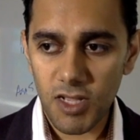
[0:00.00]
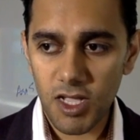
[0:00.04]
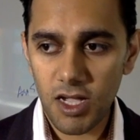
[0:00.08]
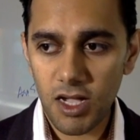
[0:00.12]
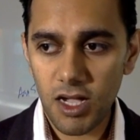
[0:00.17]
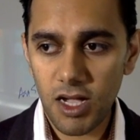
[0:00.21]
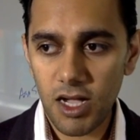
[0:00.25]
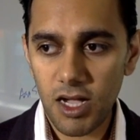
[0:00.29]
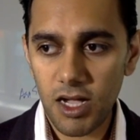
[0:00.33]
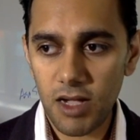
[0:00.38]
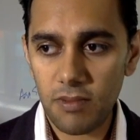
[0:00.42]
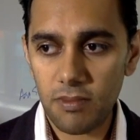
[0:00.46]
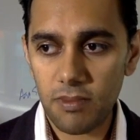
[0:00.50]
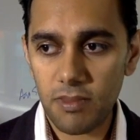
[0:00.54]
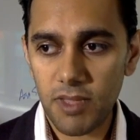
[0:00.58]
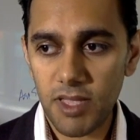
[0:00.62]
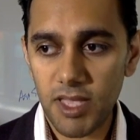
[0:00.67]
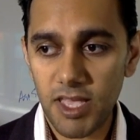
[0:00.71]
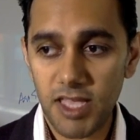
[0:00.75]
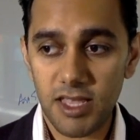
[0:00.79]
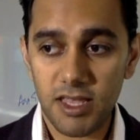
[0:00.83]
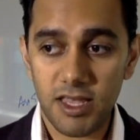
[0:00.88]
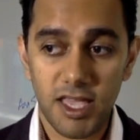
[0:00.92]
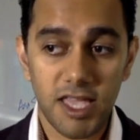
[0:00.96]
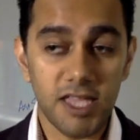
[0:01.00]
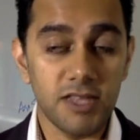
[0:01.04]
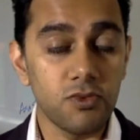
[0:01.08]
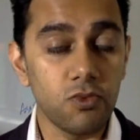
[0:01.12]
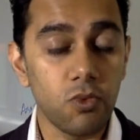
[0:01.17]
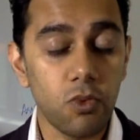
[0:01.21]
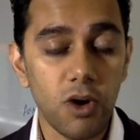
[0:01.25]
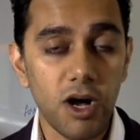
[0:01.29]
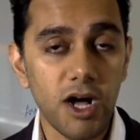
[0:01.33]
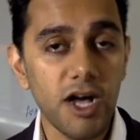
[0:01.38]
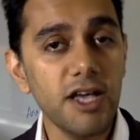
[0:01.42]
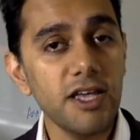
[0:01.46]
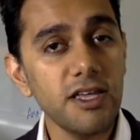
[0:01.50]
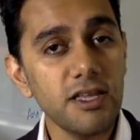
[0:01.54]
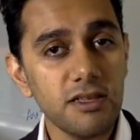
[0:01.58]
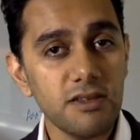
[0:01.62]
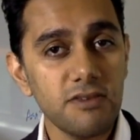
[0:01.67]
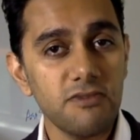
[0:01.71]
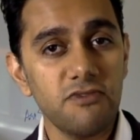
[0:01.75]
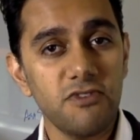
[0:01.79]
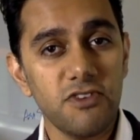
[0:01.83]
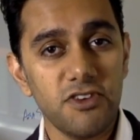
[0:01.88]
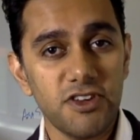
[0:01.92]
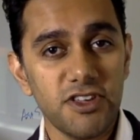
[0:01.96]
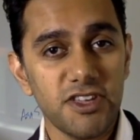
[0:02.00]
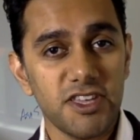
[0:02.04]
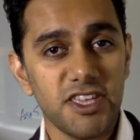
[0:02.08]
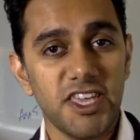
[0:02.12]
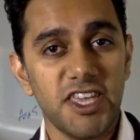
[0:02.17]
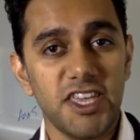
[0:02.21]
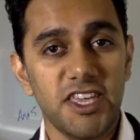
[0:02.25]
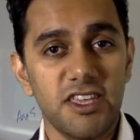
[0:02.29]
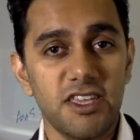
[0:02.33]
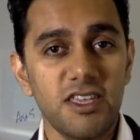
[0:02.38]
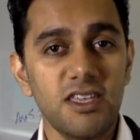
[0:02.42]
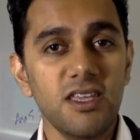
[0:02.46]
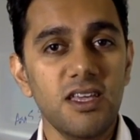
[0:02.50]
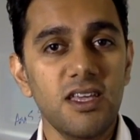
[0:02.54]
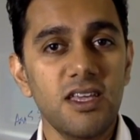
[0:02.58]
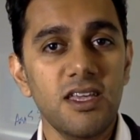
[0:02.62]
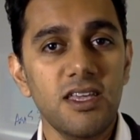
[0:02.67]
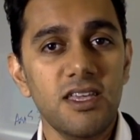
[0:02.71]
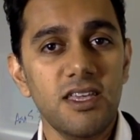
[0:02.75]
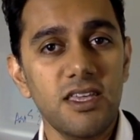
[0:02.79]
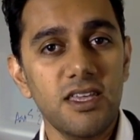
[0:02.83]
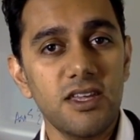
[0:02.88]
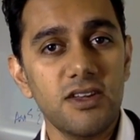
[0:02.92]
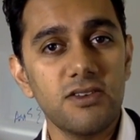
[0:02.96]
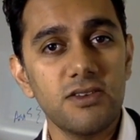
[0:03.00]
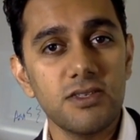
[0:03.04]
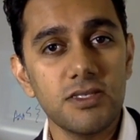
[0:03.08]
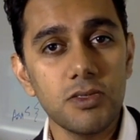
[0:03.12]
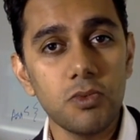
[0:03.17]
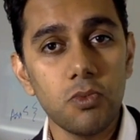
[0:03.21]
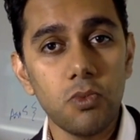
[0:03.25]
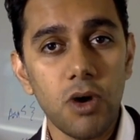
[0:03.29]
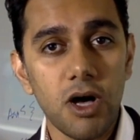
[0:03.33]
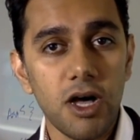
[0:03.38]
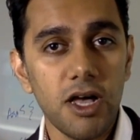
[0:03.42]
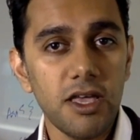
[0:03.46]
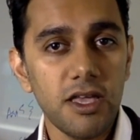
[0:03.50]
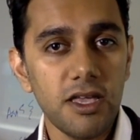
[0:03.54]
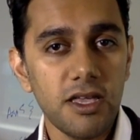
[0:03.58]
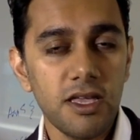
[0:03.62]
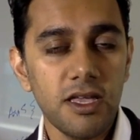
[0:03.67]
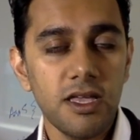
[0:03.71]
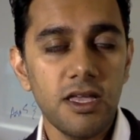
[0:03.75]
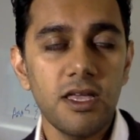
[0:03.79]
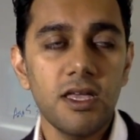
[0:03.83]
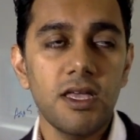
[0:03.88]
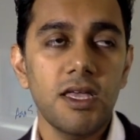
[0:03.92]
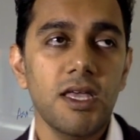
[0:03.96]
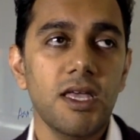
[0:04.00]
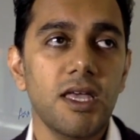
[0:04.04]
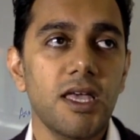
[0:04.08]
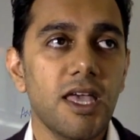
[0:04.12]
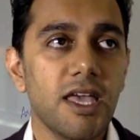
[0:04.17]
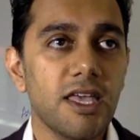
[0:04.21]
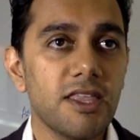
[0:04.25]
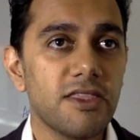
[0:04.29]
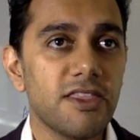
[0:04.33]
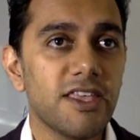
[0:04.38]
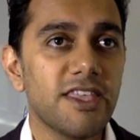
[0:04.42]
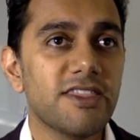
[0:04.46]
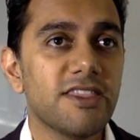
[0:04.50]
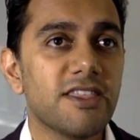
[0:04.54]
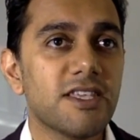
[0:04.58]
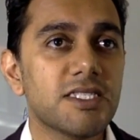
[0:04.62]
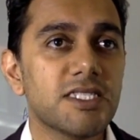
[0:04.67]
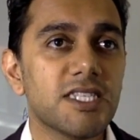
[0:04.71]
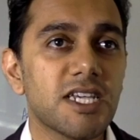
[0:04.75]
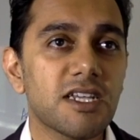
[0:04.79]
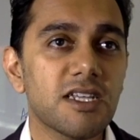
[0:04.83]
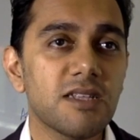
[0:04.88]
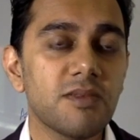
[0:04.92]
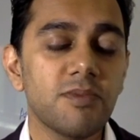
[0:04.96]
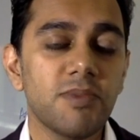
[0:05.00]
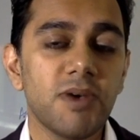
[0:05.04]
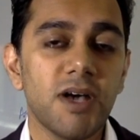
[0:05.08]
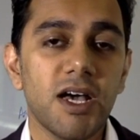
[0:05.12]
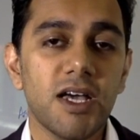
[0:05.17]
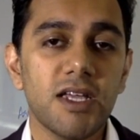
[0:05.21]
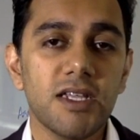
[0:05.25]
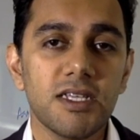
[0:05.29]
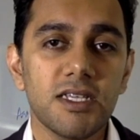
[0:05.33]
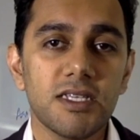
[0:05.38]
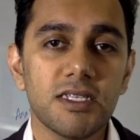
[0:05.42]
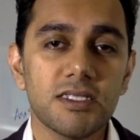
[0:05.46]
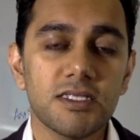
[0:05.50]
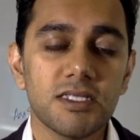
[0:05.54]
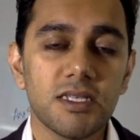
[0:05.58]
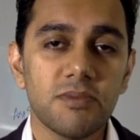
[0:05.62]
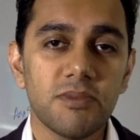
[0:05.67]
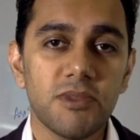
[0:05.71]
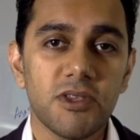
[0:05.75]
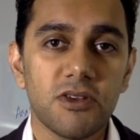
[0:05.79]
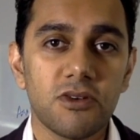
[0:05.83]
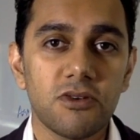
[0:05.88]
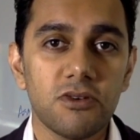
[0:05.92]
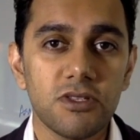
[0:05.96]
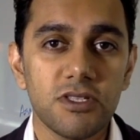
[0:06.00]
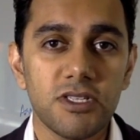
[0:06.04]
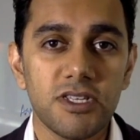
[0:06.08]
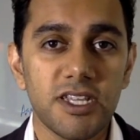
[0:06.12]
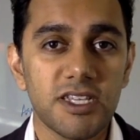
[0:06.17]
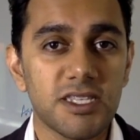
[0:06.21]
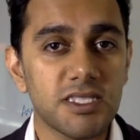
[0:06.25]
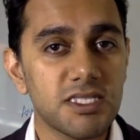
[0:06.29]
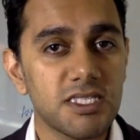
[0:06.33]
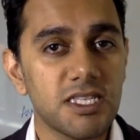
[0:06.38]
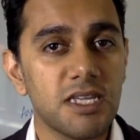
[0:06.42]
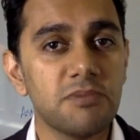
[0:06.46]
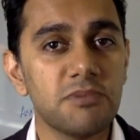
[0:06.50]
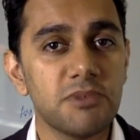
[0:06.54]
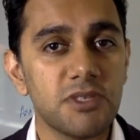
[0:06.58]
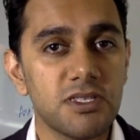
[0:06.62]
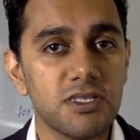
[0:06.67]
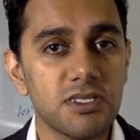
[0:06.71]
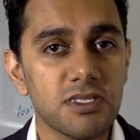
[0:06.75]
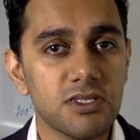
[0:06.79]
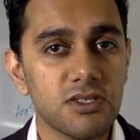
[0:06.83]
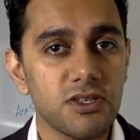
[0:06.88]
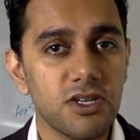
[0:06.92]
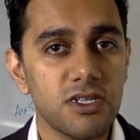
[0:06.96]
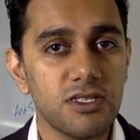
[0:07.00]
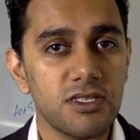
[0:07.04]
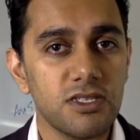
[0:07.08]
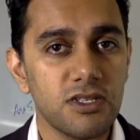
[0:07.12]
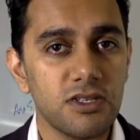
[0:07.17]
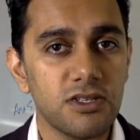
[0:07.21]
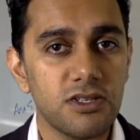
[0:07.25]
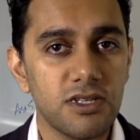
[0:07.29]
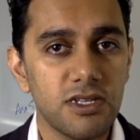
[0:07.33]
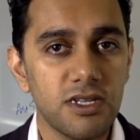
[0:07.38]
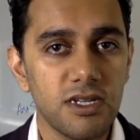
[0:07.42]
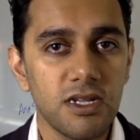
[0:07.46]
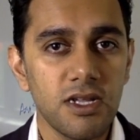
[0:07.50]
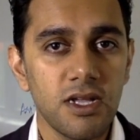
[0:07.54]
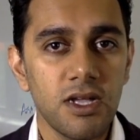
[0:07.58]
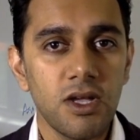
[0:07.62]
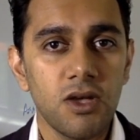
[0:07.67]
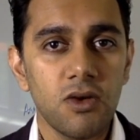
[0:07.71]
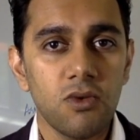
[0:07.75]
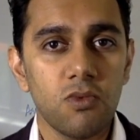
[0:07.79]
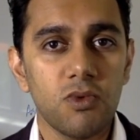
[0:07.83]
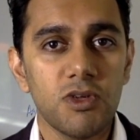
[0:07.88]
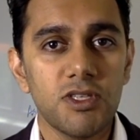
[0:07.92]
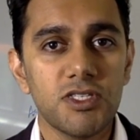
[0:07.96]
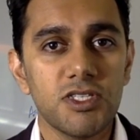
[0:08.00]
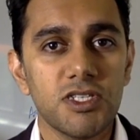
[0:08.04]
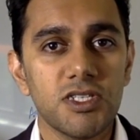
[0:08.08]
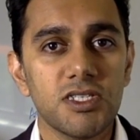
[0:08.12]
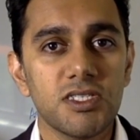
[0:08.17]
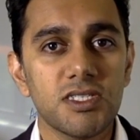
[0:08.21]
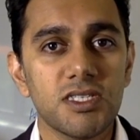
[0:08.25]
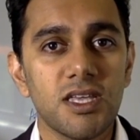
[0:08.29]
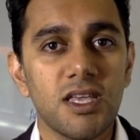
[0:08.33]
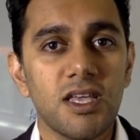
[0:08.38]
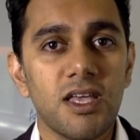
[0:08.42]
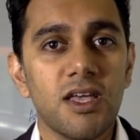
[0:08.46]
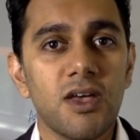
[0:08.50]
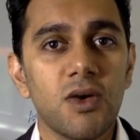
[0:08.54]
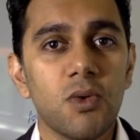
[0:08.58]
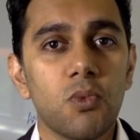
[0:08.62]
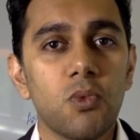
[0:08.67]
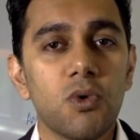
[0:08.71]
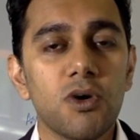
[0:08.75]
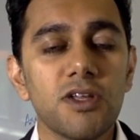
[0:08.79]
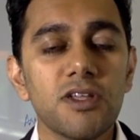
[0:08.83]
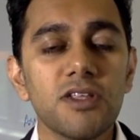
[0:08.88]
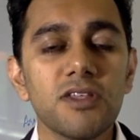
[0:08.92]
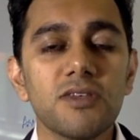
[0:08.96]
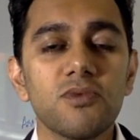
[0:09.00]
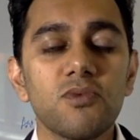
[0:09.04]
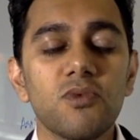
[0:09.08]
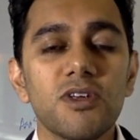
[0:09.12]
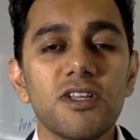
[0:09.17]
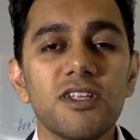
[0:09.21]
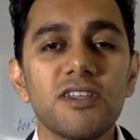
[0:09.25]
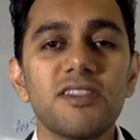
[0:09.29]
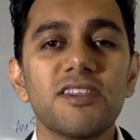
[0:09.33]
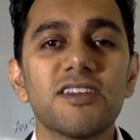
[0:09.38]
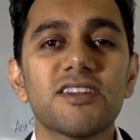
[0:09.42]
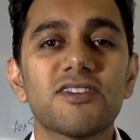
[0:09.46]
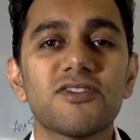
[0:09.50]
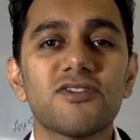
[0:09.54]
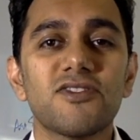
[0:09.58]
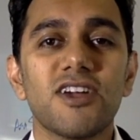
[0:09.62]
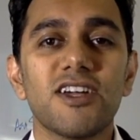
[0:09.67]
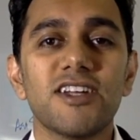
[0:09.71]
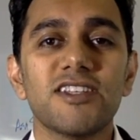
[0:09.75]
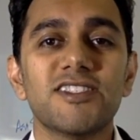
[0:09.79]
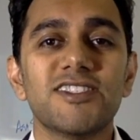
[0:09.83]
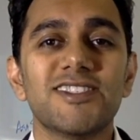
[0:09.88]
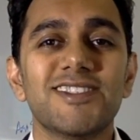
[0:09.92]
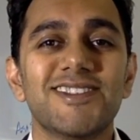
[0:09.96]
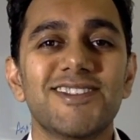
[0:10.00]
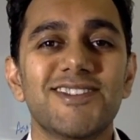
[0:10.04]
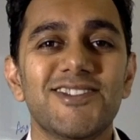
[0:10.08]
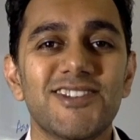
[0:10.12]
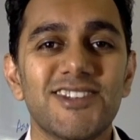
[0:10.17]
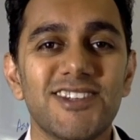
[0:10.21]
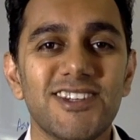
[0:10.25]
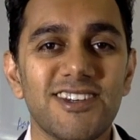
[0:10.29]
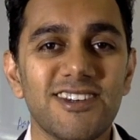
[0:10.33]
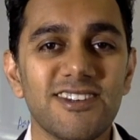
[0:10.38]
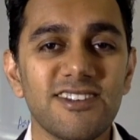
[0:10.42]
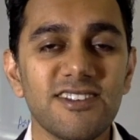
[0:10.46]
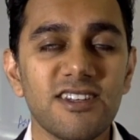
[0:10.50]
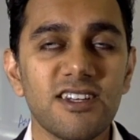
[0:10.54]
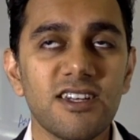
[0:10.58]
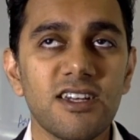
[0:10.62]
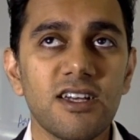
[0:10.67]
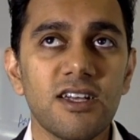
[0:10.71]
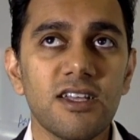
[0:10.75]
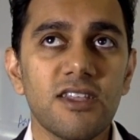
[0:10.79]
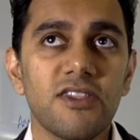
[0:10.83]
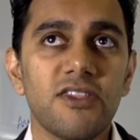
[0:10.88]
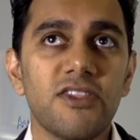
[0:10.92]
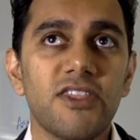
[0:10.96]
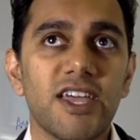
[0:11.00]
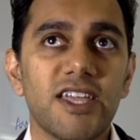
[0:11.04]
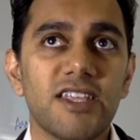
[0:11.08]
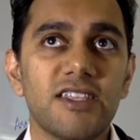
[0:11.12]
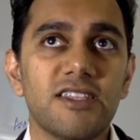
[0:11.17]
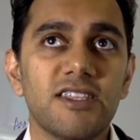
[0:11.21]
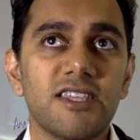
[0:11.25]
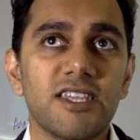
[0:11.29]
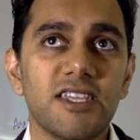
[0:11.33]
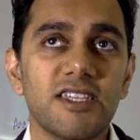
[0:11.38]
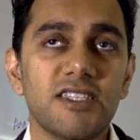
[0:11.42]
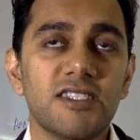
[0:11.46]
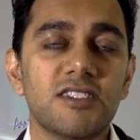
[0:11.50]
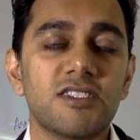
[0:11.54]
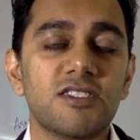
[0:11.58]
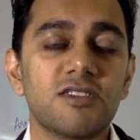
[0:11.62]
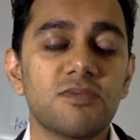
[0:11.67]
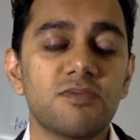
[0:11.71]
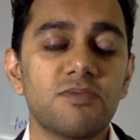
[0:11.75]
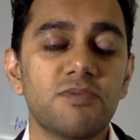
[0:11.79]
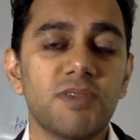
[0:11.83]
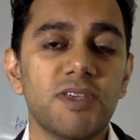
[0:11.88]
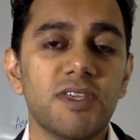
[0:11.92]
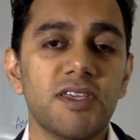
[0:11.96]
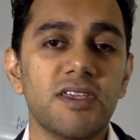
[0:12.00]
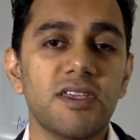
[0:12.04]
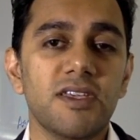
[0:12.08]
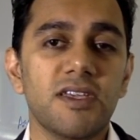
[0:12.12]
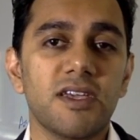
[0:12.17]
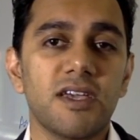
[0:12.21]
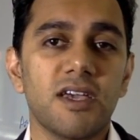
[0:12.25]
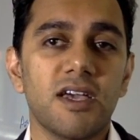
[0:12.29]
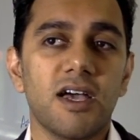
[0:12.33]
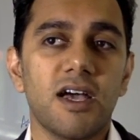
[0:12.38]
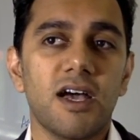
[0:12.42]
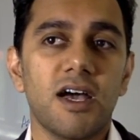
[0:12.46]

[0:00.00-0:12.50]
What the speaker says: and why. Very key here is a why. And then the second part is something called an acceptance criteria, which is what are the criteria that need to be